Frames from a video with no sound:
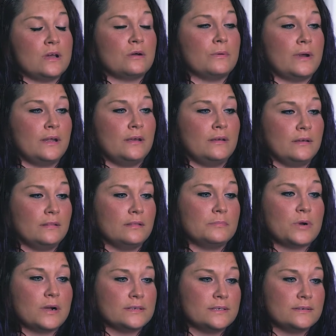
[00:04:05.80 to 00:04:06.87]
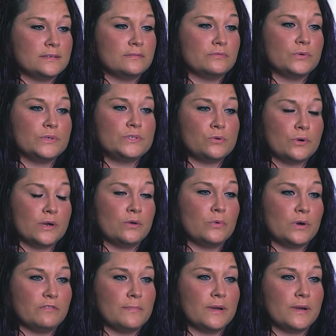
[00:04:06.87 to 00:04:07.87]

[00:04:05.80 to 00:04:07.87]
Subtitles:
already in the process of restoring one of